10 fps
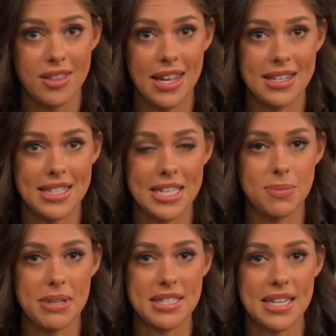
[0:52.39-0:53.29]
The
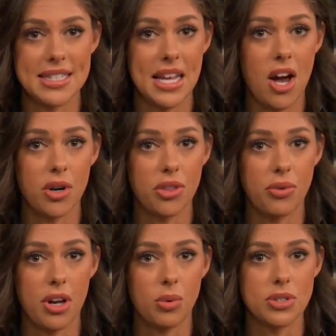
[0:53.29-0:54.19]
NTSB says the auto
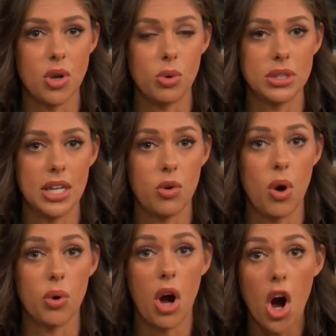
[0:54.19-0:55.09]
throttle was only,
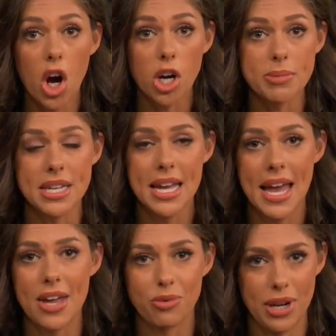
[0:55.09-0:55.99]
quote, armed
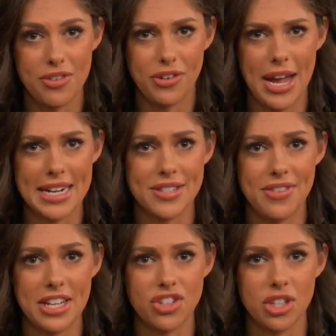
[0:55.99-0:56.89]
and ready for
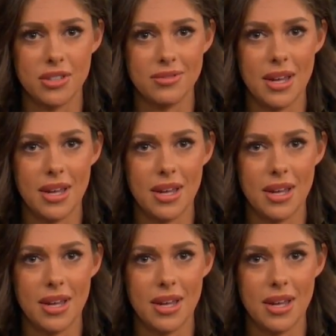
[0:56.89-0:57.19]
activation.